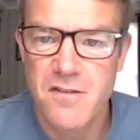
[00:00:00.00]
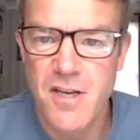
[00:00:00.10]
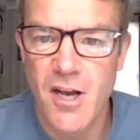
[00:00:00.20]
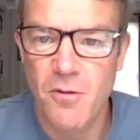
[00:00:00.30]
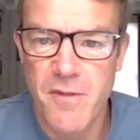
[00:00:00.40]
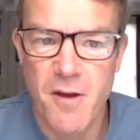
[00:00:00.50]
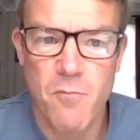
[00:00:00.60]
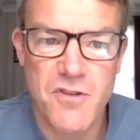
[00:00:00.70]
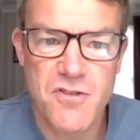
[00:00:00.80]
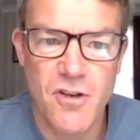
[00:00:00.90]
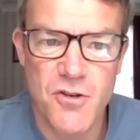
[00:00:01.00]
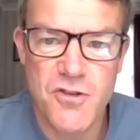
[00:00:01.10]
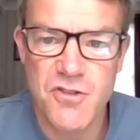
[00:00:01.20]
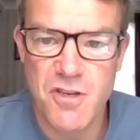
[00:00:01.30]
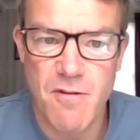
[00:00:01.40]
to help them with
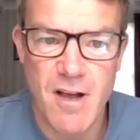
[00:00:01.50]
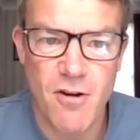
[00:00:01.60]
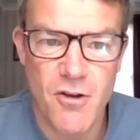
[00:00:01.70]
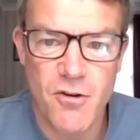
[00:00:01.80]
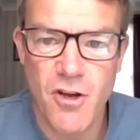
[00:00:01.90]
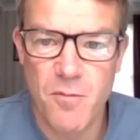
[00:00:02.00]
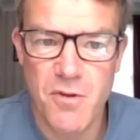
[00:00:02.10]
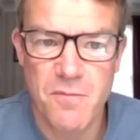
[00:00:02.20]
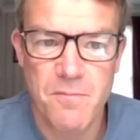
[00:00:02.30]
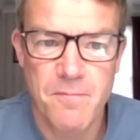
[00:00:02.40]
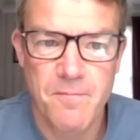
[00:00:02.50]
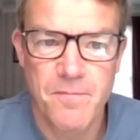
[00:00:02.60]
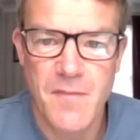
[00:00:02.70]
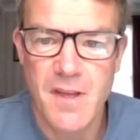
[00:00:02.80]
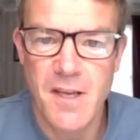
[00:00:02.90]
solutions around low carbon
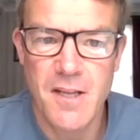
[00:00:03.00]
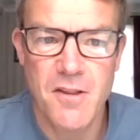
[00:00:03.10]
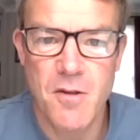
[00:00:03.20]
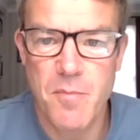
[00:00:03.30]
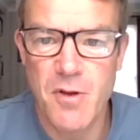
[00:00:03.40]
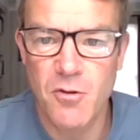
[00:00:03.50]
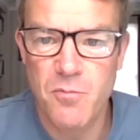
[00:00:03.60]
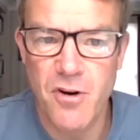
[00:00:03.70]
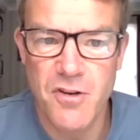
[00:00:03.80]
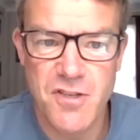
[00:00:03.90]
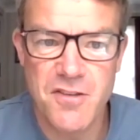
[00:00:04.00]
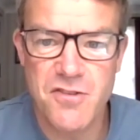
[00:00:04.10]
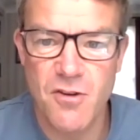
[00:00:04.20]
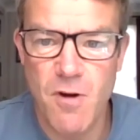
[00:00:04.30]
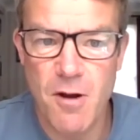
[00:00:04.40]
in the right. build
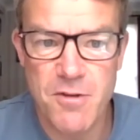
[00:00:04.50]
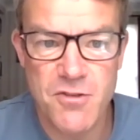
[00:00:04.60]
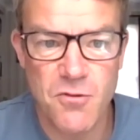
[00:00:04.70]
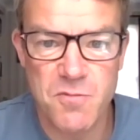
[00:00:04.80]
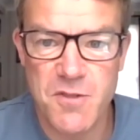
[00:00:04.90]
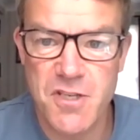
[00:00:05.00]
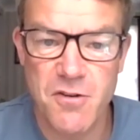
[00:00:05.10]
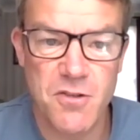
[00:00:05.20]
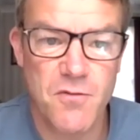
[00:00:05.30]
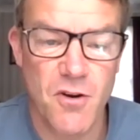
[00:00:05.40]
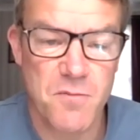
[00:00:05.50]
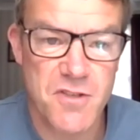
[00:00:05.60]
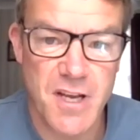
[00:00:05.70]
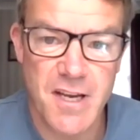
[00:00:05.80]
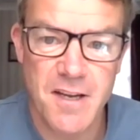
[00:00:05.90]
process. So where we source materials from,
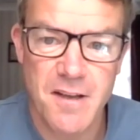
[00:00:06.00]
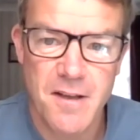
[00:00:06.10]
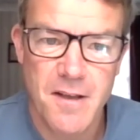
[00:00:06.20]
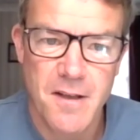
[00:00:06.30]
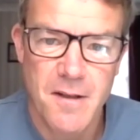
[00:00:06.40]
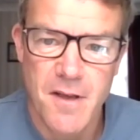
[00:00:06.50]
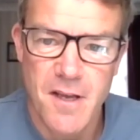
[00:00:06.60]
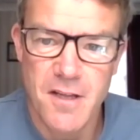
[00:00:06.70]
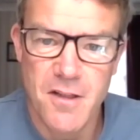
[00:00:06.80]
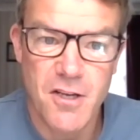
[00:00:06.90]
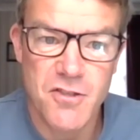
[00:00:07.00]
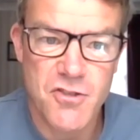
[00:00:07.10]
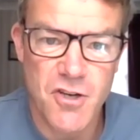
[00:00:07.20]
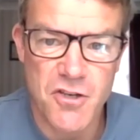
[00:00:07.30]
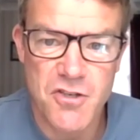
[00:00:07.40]
say, in the
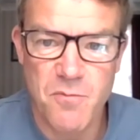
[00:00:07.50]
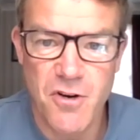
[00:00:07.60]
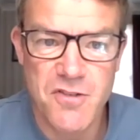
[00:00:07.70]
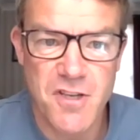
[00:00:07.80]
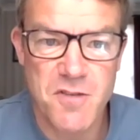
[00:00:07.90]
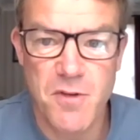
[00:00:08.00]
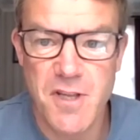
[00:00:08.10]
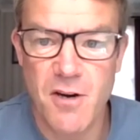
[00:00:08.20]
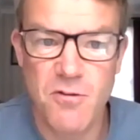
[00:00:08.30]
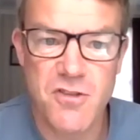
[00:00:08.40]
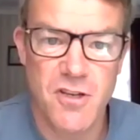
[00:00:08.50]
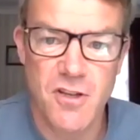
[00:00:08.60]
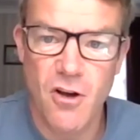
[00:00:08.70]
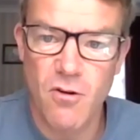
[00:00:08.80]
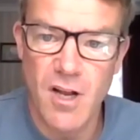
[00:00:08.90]
construction process, but then also in
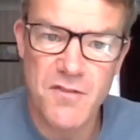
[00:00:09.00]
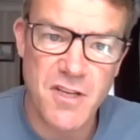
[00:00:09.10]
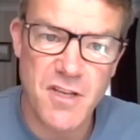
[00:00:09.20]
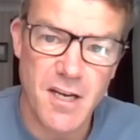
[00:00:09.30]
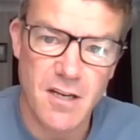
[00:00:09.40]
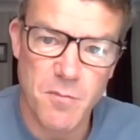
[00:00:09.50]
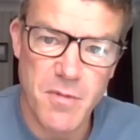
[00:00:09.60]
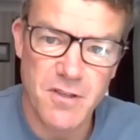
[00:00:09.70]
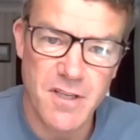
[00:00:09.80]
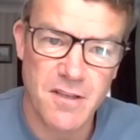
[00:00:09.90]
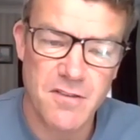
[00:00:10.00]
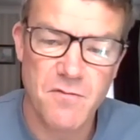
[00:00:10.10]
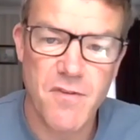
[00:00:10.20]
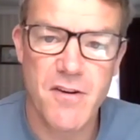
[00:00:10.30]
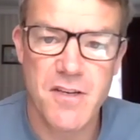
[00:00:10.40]
the whole life cycle of a building.
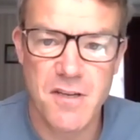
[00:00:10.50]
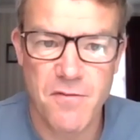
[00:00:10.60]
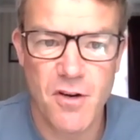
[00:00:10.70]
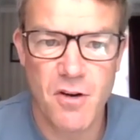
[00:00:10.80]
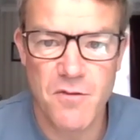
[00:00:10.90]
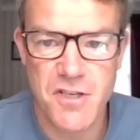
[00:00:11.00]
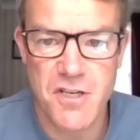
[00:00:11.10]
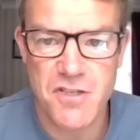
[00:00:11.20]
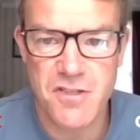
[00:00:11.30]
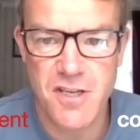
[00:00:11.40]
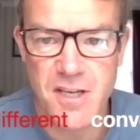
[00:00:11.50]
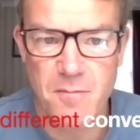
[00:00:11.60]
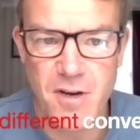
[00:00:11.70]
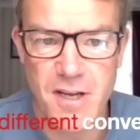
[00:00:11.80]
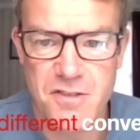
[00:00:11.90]
It's very different conversations
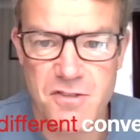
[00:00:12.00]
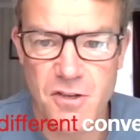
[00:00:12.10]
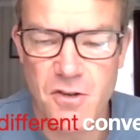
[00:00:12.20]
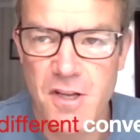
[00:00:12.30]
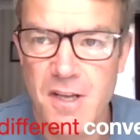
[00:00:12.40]
taking place. So